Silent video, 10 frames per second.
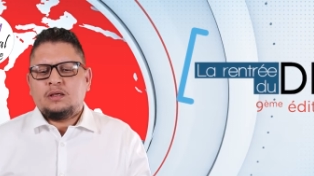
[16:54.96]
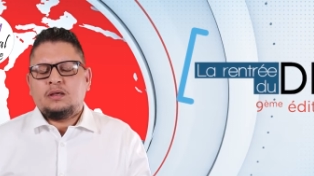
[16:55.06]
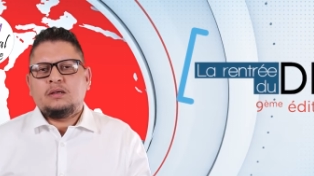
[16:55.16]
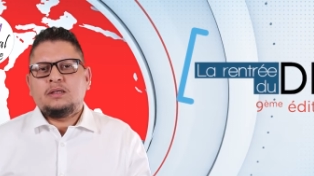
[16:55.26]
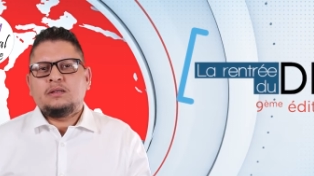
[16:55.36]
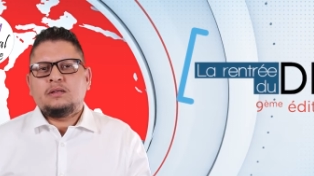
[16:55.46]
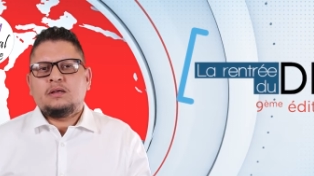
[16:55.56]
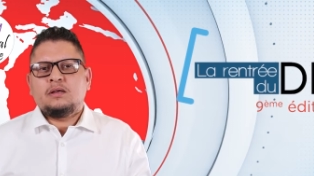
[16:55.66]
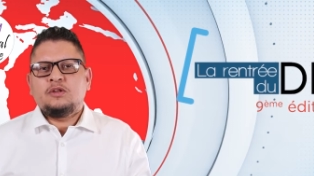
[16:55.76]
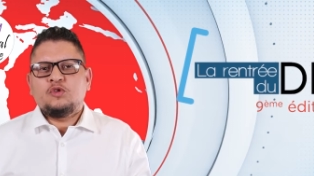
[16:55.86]
uh, in,
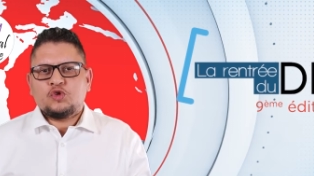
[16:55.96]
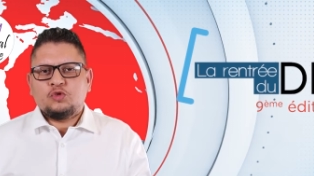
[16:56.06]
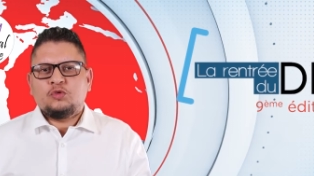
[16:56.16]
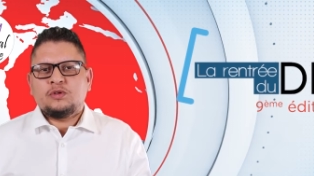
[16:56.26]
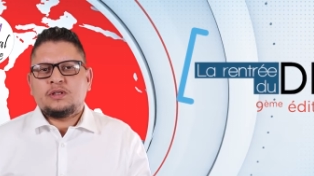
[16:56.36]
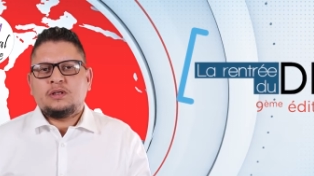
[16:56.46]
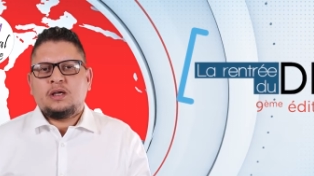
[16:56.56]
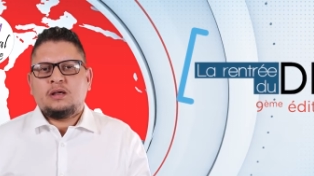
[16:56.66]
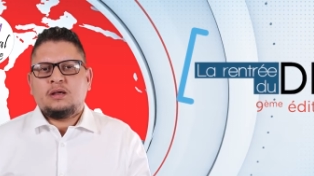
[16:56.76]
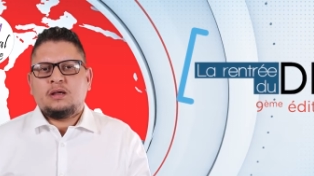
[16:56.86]
uh, in the show notes
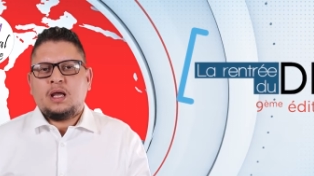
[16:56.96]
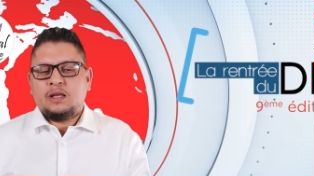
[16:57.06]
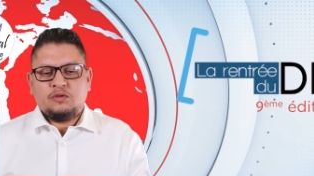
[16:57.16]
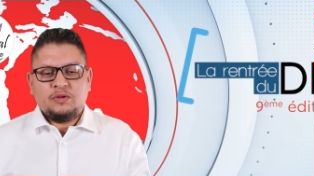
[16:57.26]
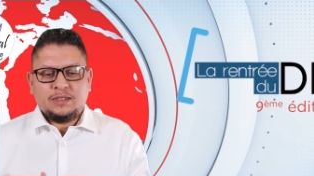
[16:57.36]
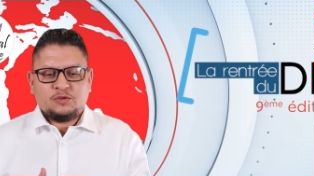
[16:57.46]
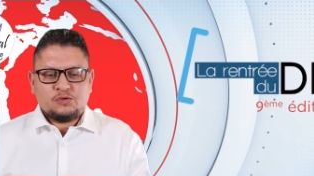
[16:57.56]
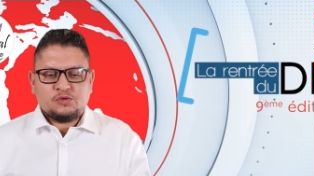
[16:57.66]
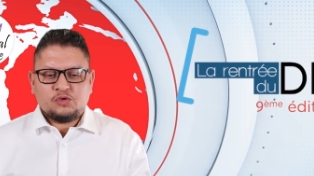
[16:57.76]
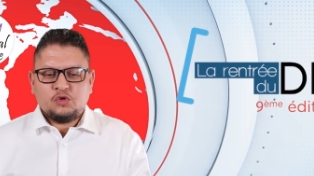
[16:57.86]
uh, and the date
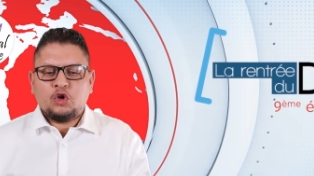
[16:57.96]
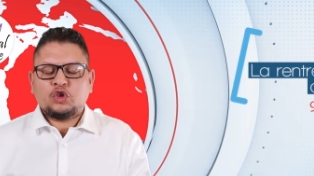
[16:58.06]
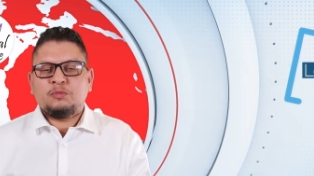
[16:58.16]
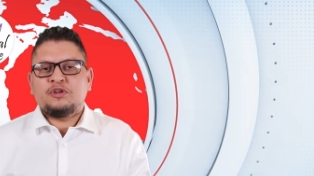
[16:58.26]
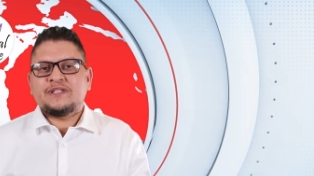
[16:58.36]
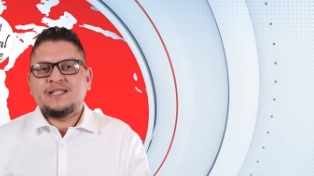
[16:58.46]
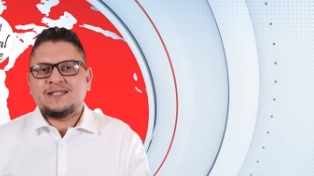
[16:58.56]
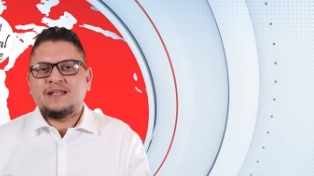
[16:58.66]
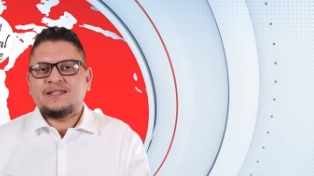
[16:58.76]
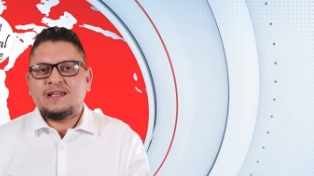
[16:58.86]
also, so October
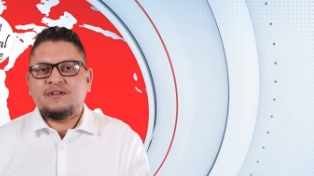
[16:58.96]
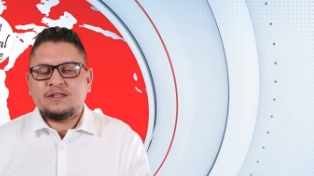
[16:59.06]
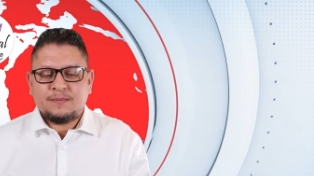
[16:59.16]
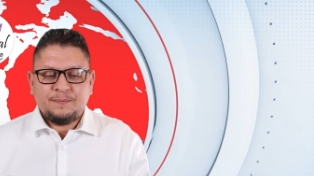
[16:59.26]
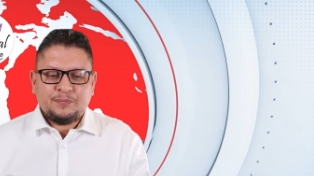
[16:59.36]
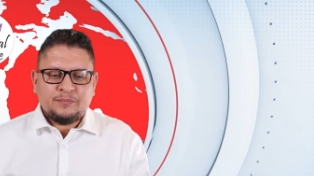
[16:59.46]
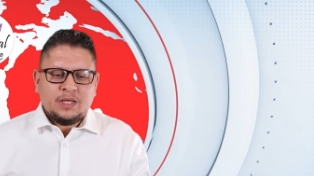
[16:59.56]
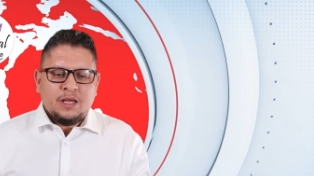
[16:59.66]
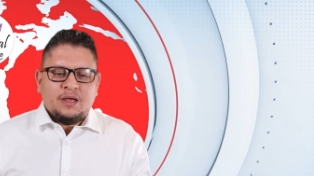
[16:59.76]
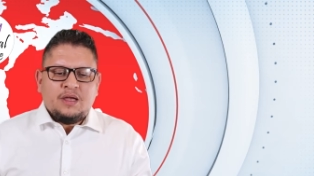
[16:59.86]
6th and 7th.
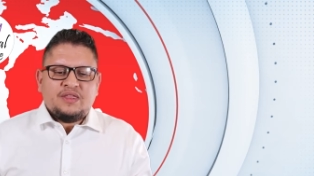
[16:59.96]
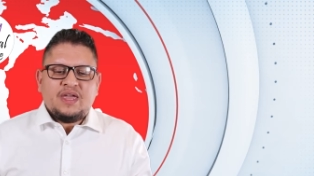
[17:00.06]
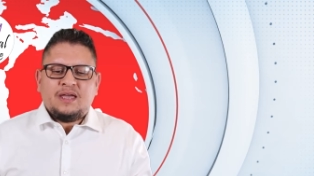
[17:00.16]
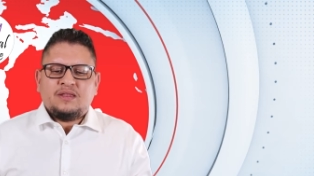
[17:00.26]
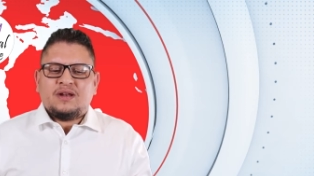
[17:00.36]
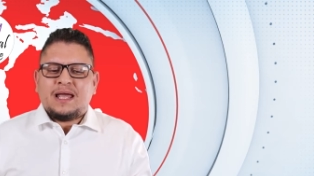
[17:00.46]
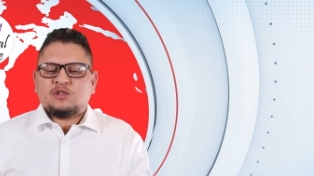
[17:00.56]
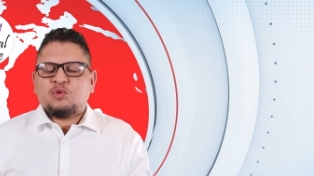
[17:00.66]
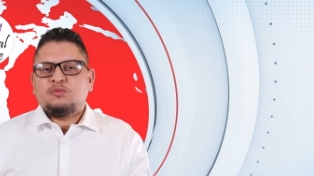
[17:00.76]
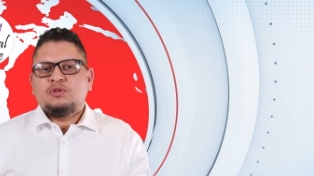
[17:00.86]
Then the
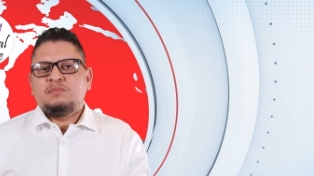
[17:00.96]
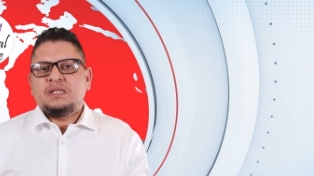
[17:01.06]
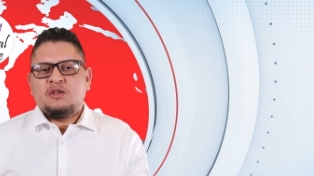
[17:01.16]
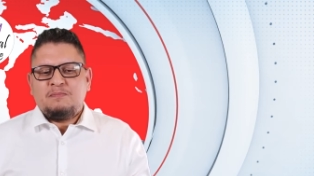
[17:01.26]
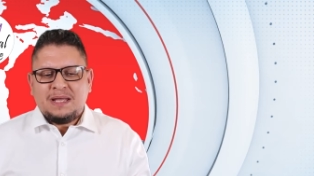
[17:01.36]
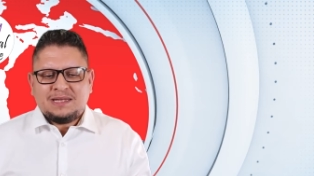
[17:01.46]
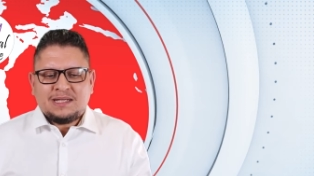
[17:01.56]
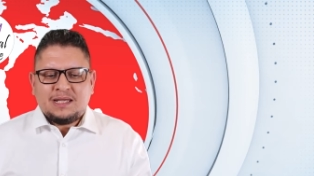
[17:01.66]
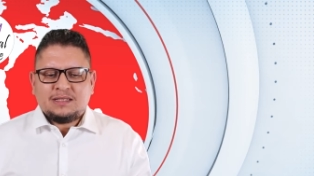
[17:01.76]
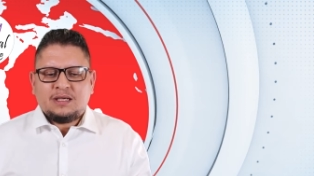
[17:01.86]
last one will be the
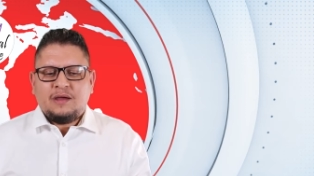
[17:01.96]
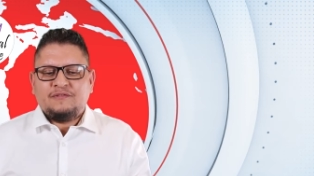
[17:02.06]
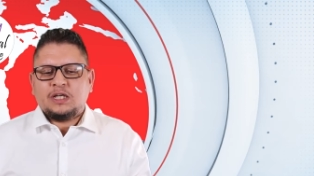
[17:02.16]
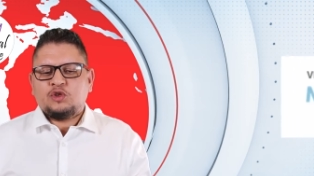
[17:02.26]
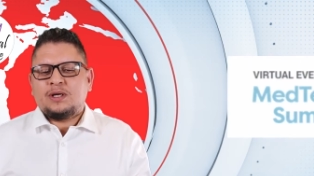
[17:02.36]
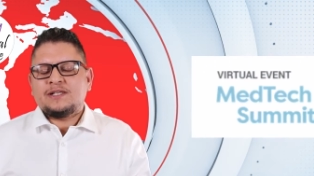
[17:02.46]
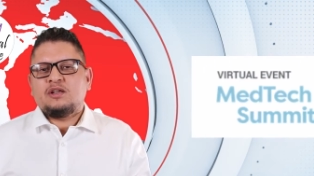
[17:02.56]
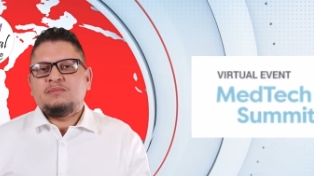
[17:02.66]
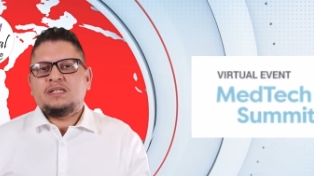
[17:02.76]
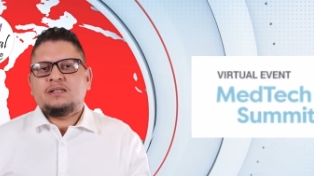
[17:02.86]
MedTech Virtual
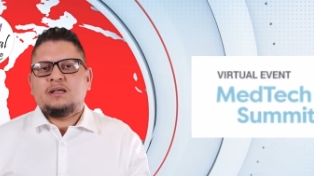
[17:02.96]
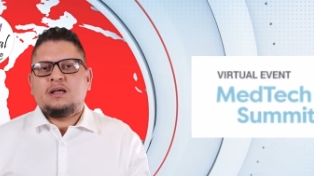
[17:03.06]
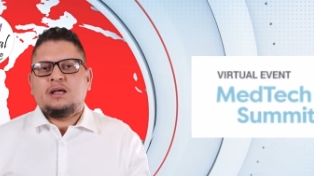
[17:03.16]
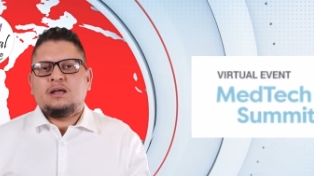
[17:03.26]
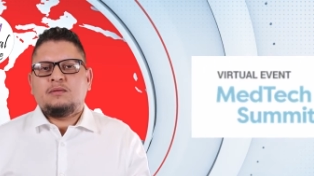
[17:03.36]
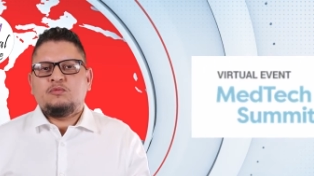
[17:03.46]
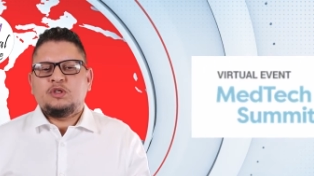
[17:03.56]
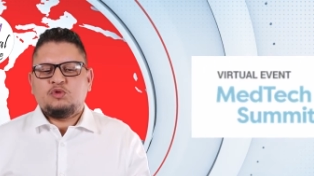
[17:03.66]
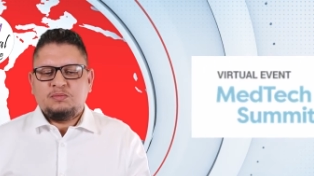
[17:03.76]
Summit, uh, which